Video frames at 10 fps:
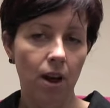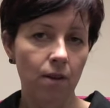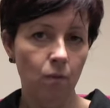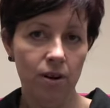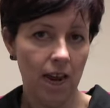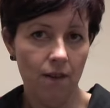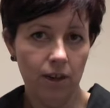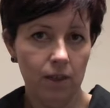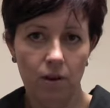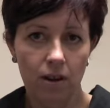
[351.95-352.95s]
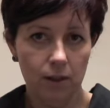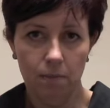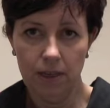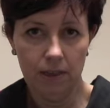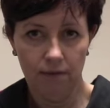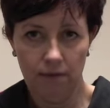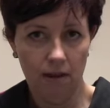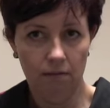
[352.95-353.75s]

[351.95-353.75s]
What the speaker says: whatever it was, a piece of